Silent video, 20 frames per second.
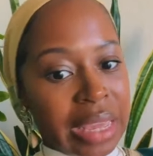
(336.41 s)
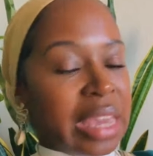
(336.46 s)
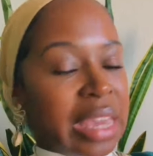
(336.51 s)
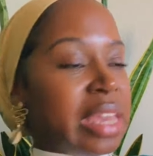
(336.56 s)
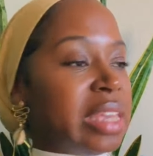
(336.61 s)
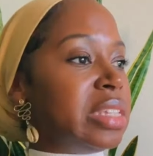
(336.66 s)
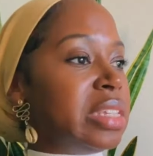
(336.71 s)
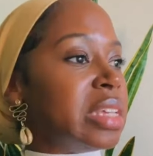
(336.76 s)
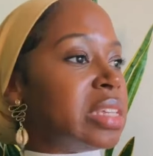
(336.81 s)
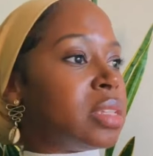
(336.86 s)

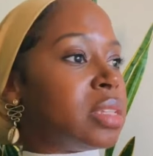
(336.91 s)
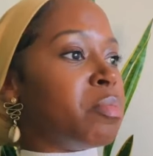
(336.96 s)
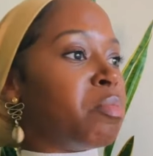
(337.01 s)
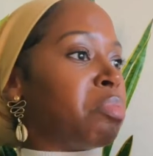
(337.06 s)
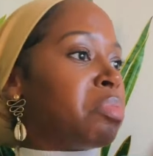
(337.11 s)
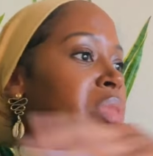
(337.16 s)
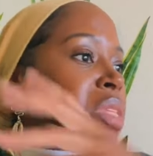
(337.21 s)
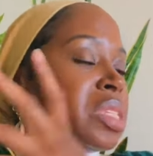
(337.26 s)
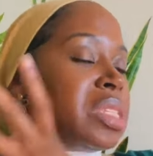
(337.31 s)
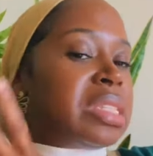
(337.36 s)
He just
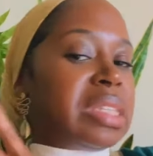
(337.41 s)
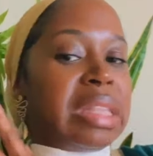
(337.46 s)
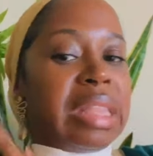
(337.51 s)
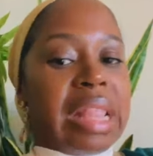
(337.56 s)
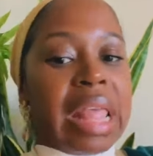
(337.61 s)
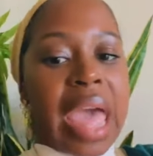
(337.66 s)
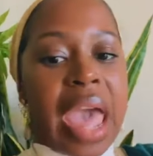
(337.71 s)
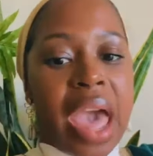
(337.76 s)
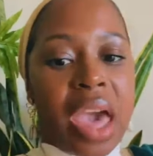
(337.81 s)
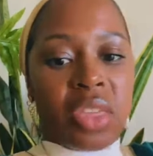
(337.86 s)

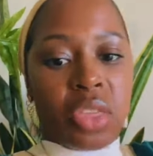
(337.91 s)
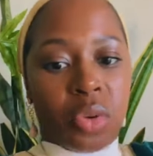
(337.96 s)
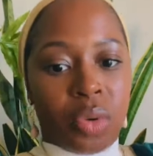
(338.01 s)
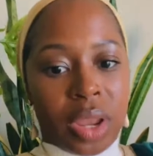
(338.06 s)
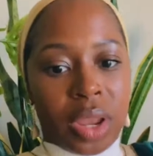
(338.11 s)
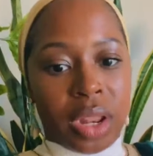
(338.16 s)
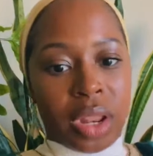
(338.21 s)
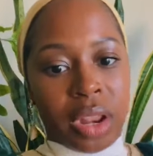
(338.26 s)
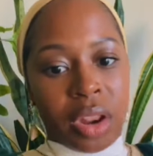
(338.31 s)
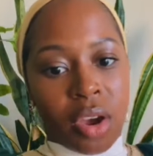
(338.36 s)

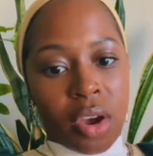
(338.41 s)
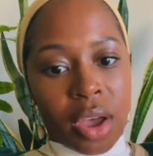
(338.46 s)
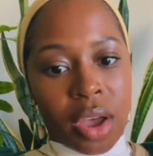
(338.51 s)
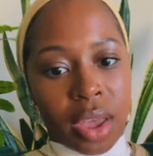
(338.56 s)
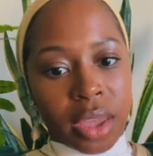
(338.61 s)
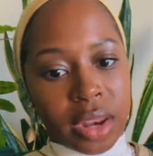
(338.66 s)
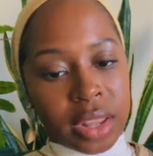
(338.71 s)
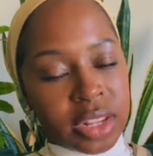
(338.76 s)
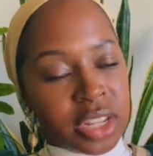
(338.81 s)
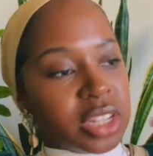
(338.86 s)
slathering it
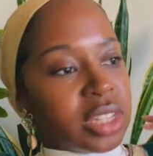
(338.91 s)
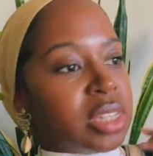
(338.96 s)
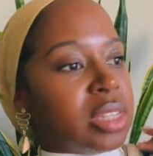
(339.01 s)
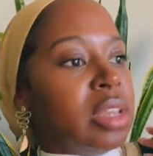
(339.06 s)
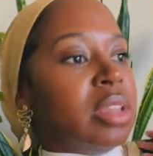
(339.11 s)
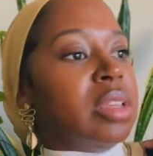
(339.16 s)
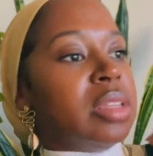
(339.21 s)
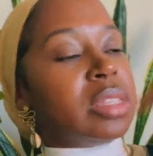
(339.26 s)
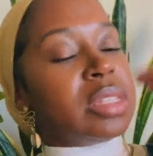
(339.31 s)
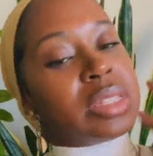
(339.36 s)
on and
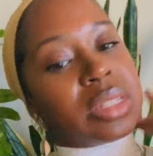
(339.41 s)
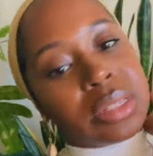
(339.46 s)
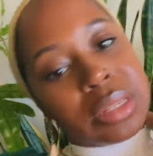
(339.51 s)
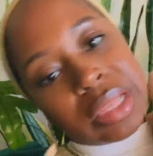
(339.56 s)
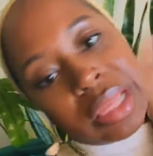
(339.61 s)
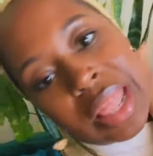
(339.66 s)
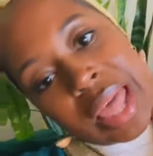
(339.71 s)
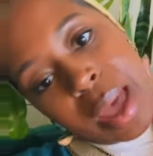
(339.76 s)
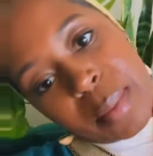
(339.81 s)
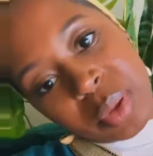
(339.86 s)
just
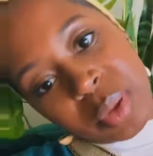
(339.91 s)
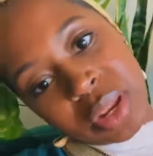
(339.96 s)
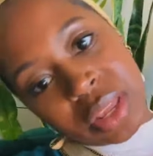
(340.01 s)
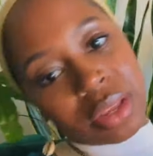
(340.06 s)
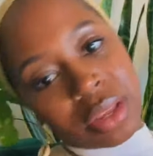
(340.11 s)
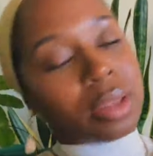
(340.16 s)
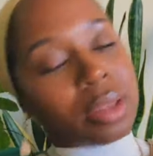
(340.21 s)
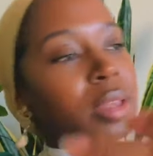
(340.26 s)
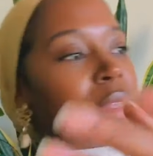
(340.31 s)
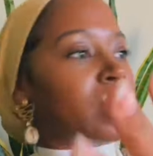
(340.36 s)
slopping
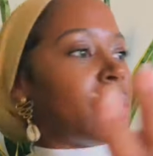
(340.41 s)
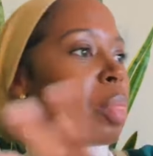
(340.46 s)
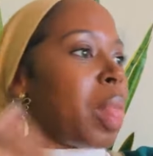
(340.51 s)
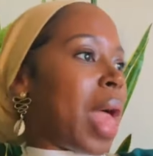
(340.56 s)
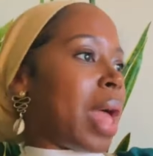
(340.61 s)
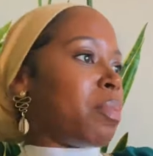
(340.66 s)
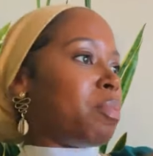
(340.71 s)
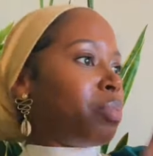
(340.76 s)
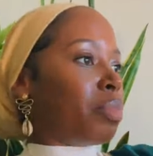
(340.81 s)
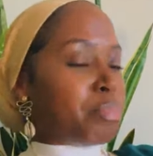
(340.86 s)
and
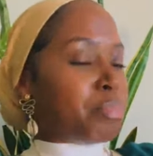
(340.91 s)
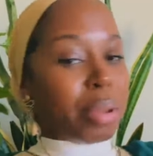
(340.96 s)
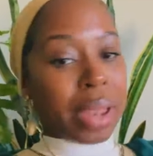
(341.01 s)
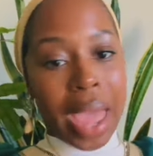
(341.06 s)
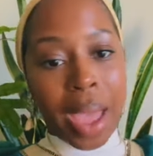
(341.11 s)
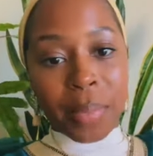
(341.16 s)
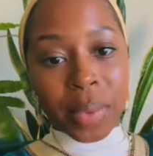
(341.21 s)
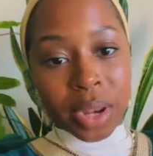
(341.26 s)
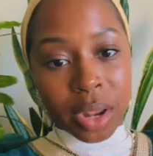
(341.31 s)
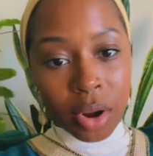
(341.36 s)

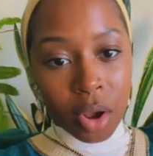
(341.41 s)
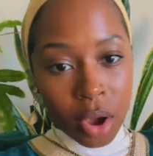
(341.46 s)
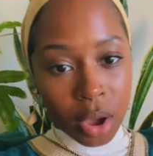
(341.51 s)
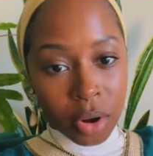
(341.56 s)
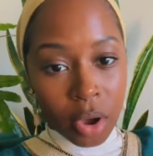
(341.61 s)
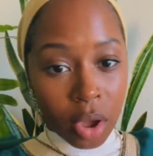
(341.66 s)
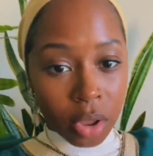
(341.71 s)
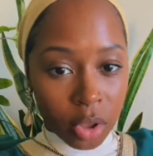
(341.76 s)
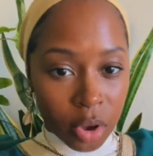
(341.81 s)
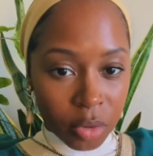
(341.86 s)
plopping it
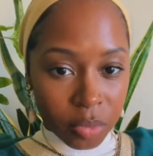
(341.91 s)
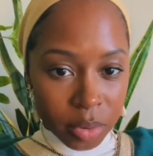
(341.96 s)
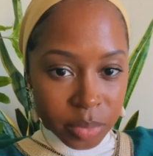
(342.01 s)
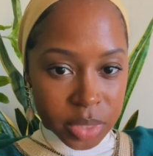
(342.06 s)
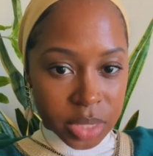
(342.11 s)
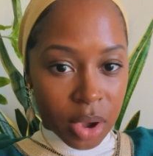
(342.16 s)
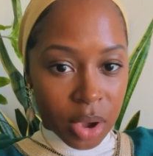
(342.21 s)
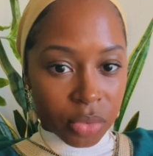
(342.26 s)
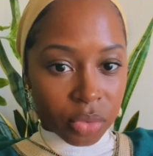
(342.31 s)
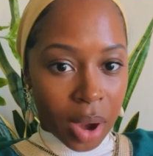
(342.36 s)
on all over
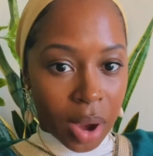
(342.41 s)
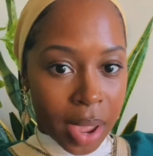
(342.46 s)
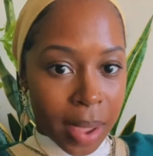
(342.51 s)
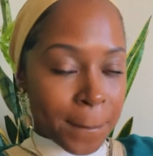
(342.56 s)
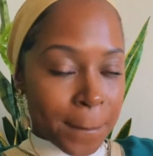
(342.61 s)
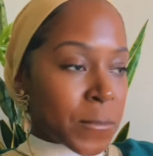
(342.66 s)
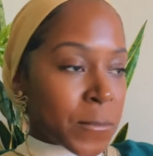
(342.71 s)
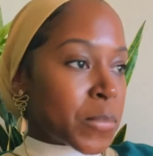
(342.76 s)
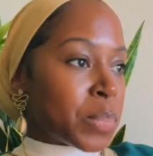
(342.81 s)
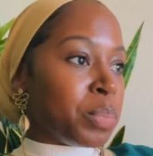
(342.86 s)
himself,
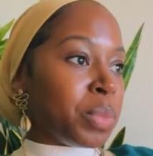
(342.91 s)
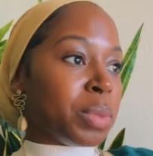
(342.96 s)
right?